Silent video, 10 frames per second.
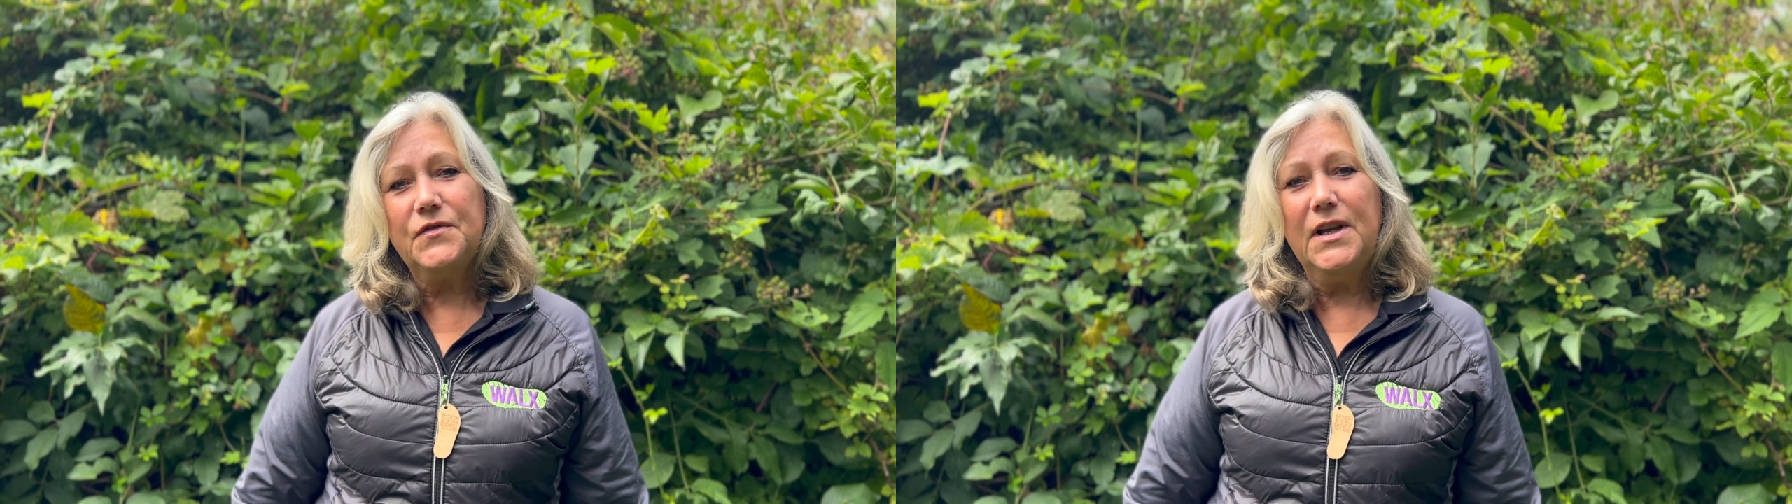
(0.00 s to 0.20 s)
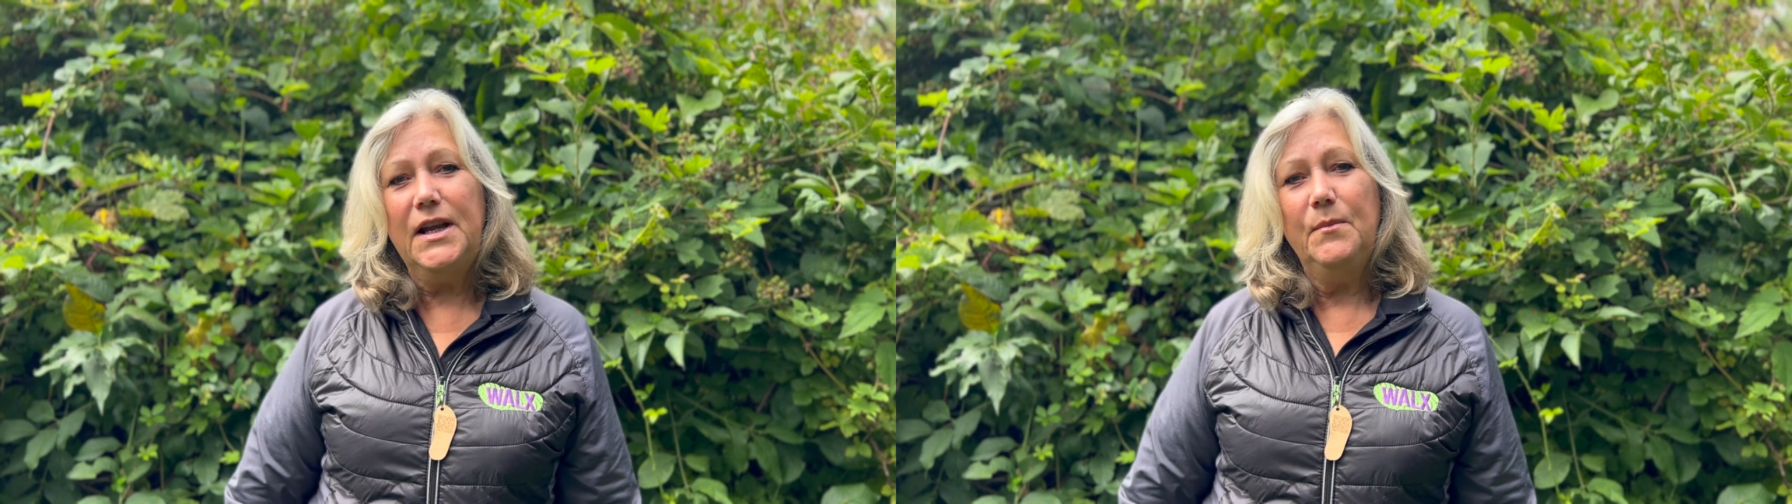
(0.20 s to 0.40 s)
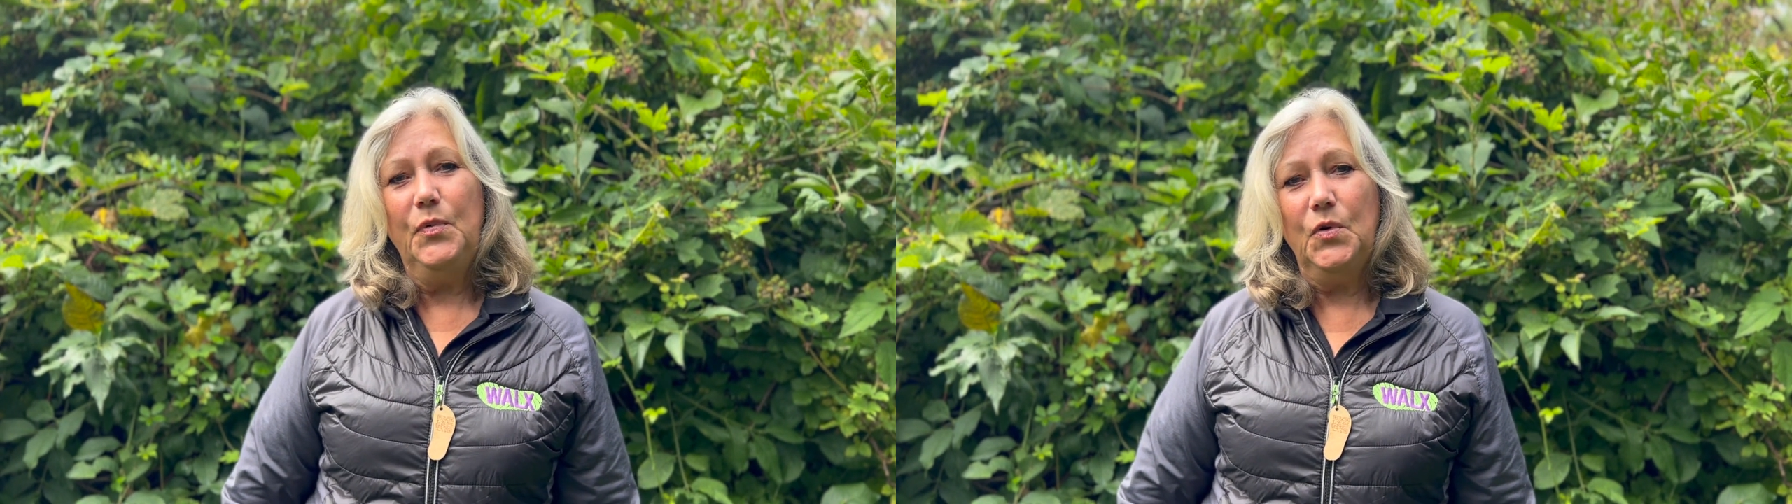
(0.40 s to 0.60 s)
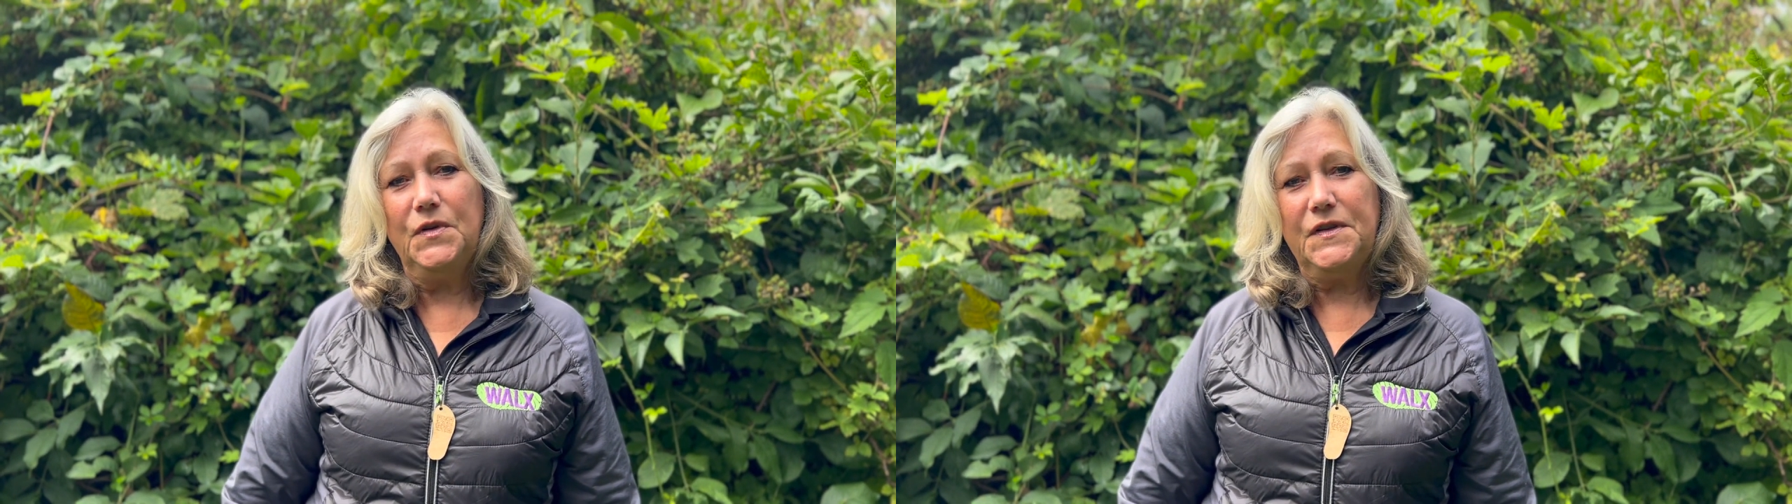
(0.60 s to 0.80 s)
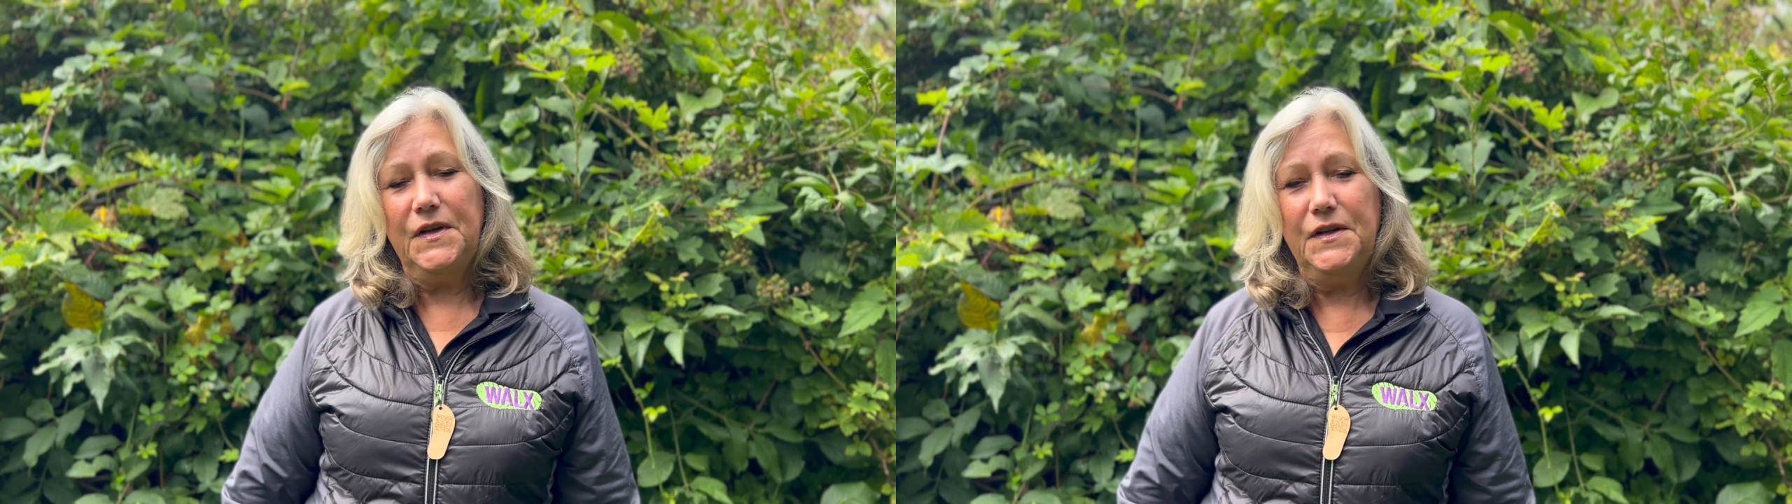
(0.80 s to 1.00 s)
really
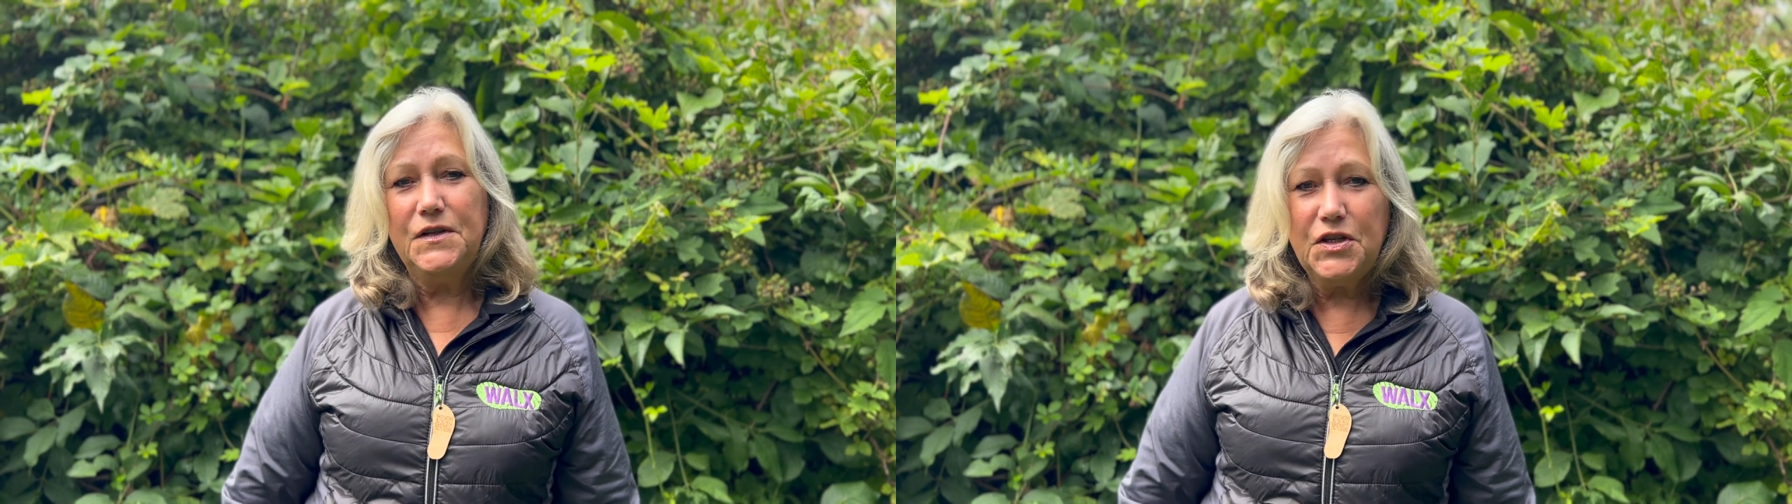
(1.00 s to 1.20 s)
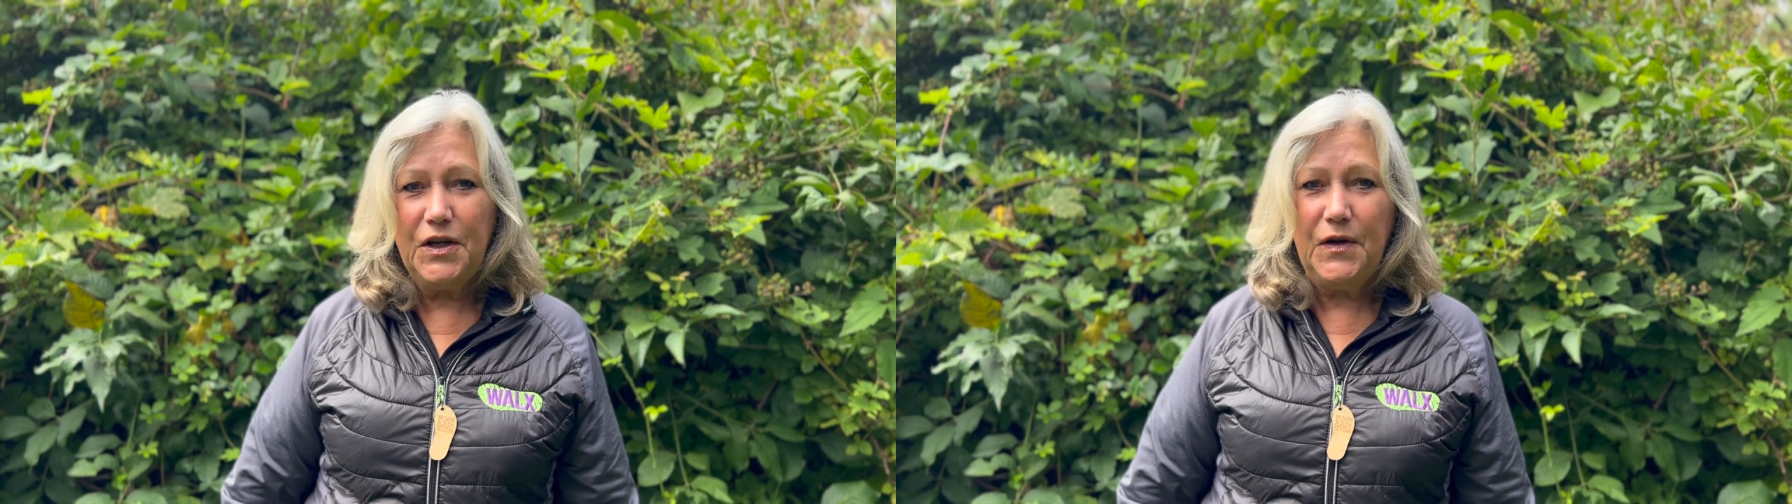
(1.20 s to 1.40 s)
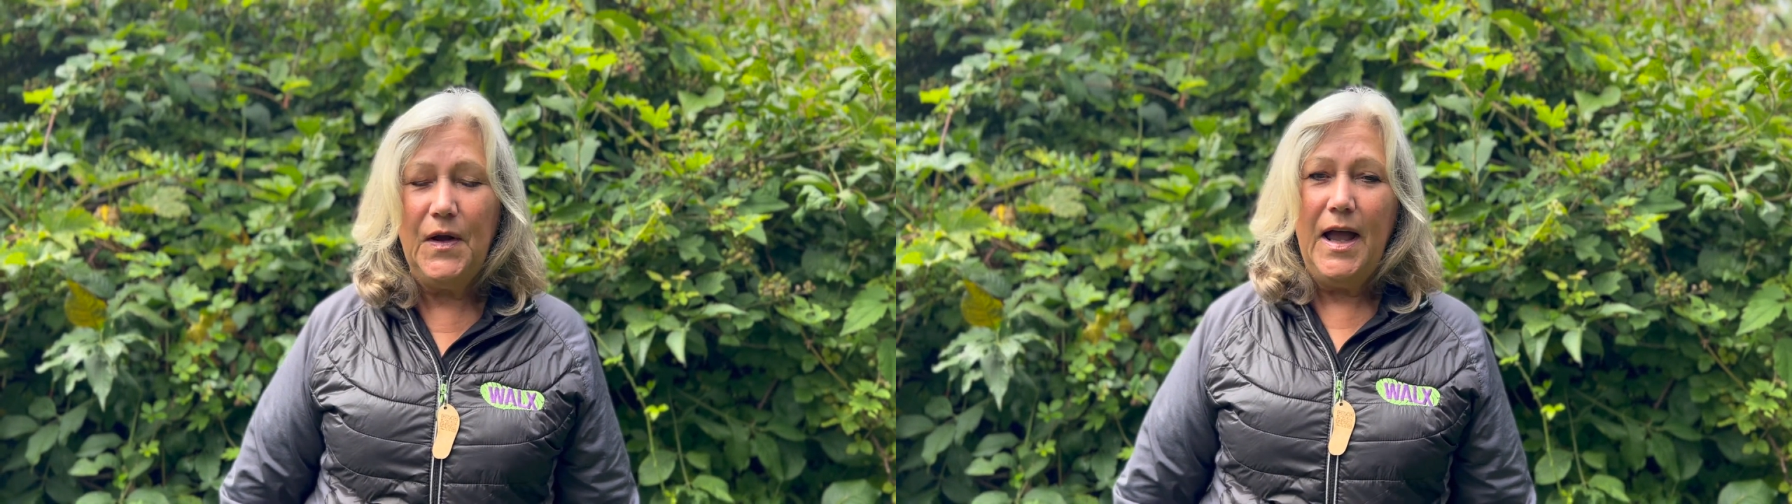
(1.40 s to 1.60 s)
important to